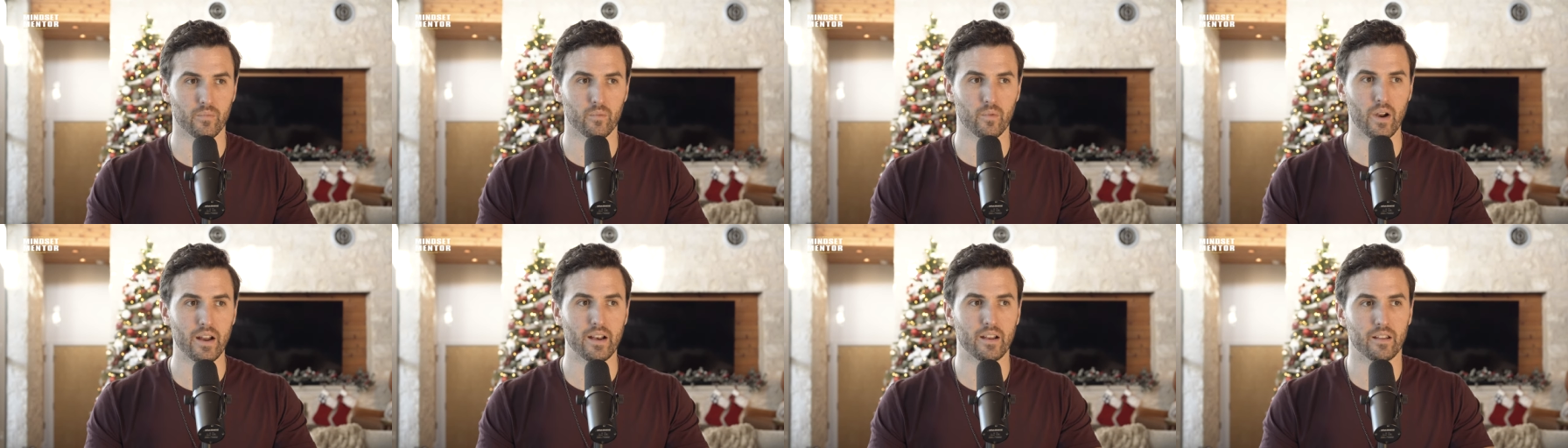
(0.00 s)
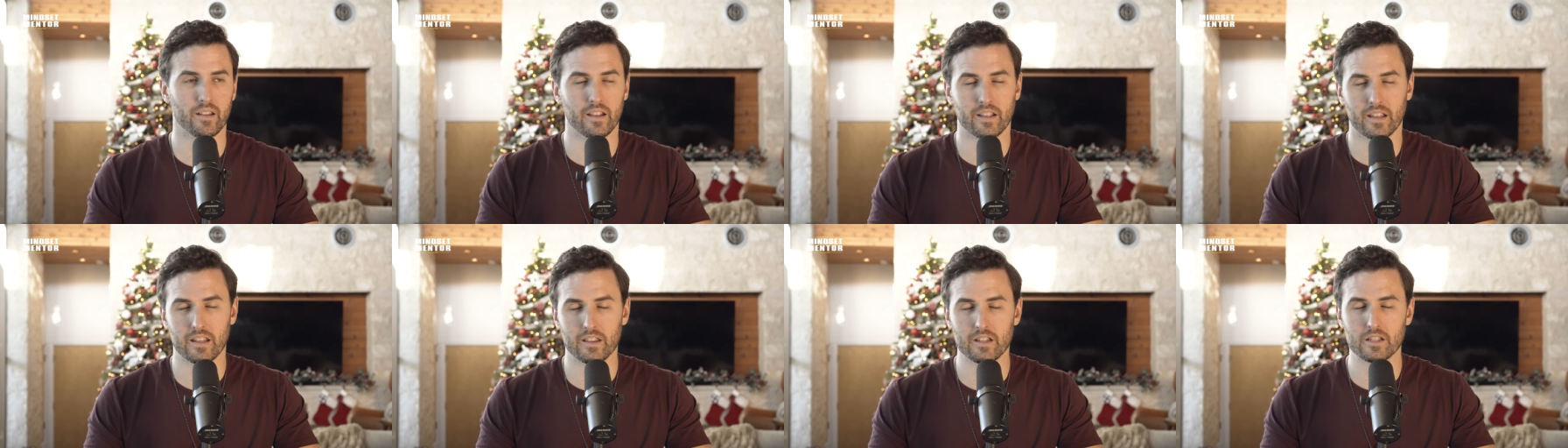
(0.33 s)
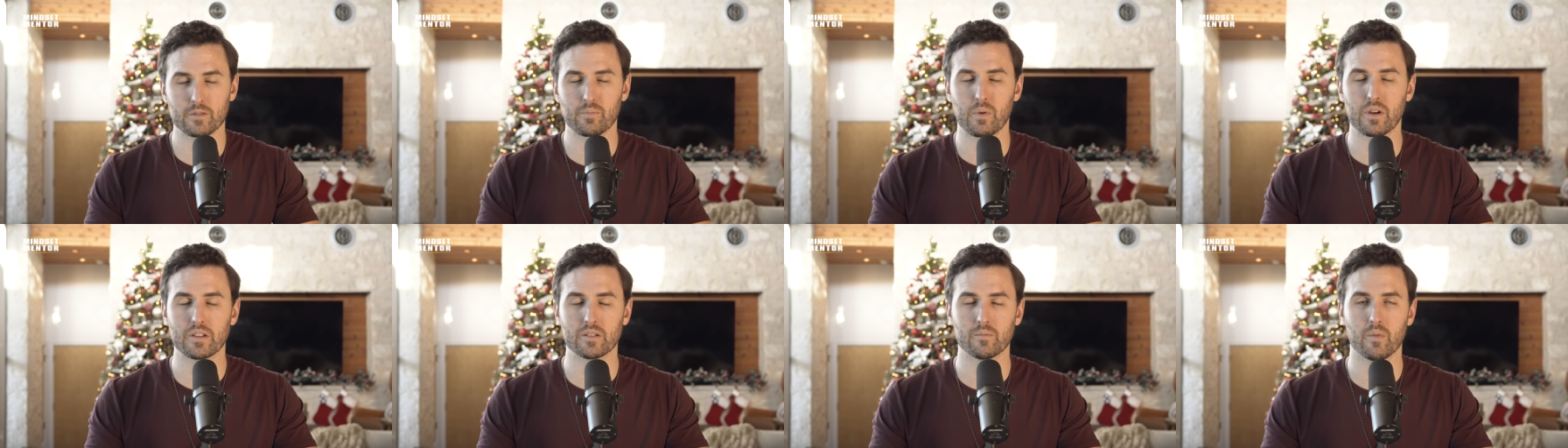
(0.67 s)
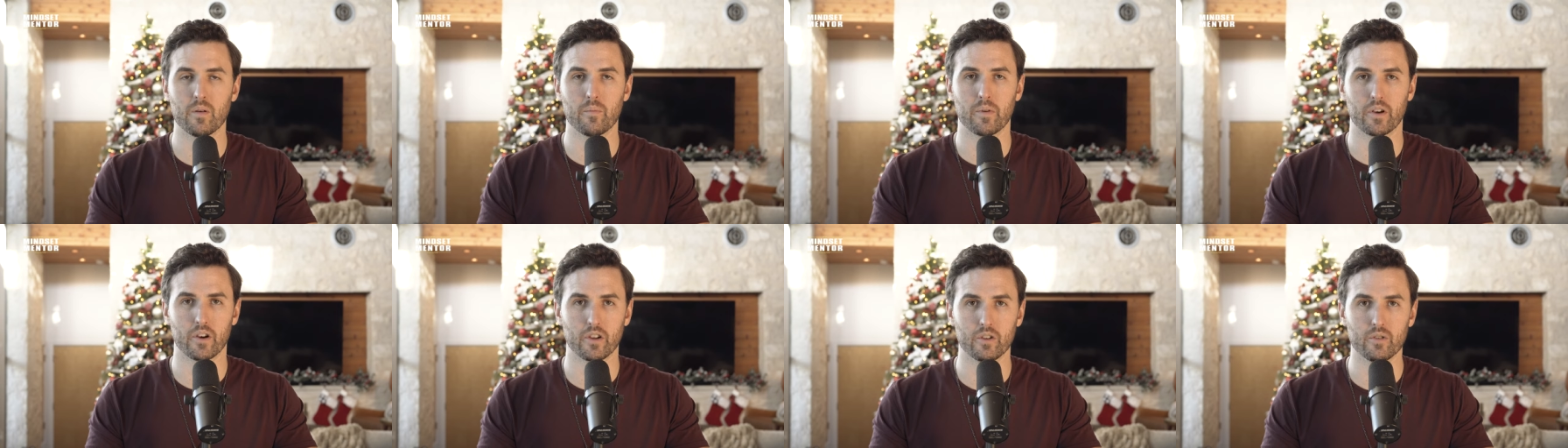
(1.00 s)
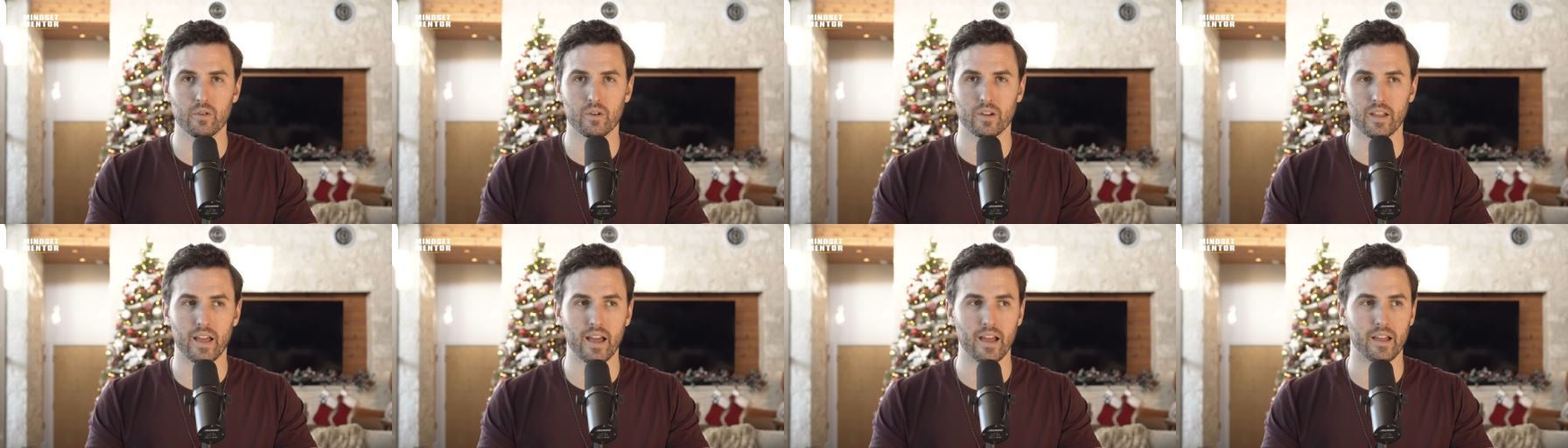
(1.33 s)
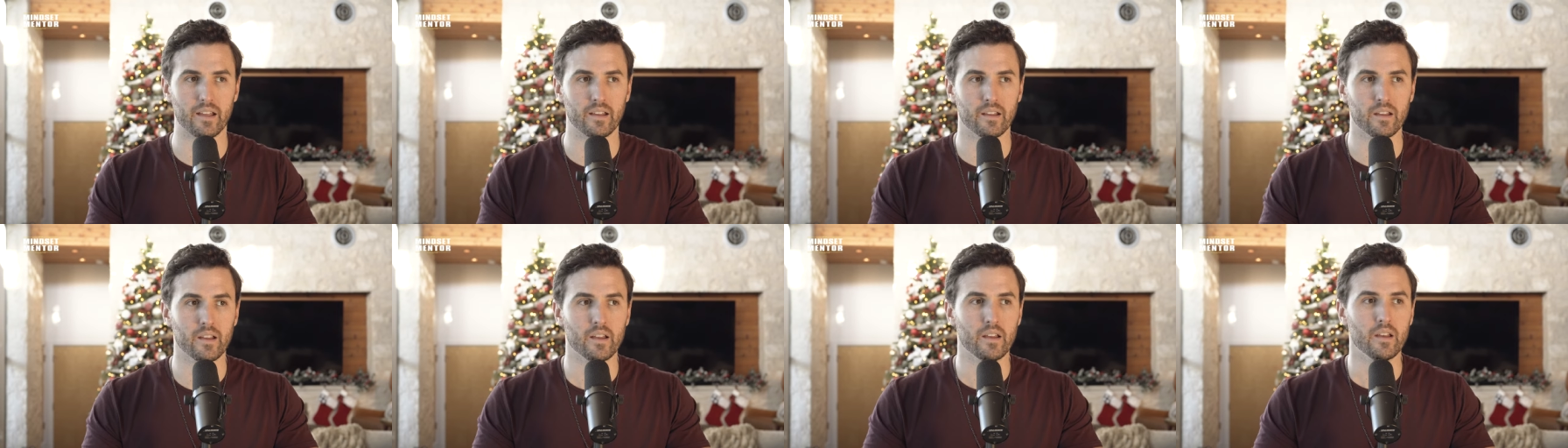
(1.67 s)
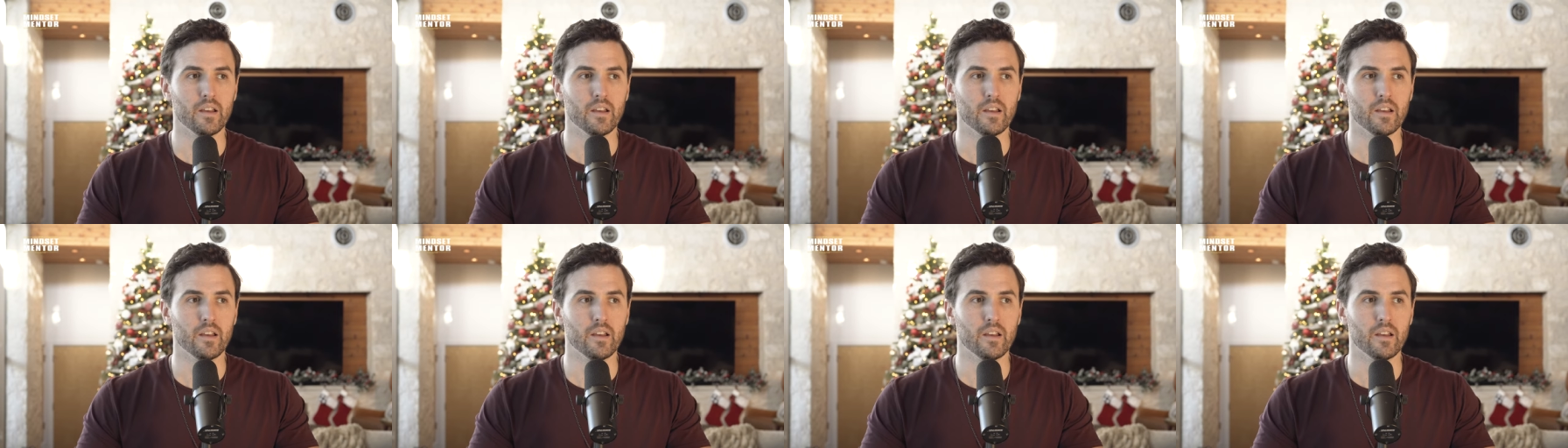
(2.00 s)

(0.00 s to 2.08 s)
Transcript: Right, like in this present moment, are you okay?